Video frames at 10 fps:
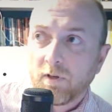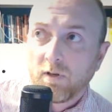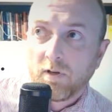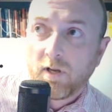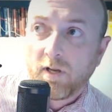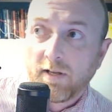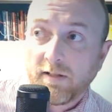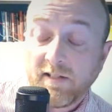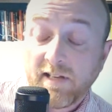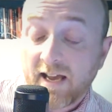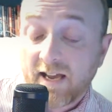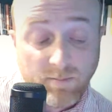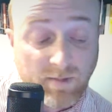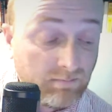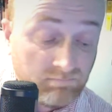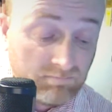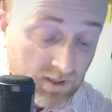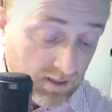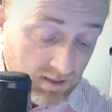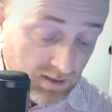And yeah, I mean,
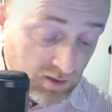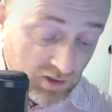and it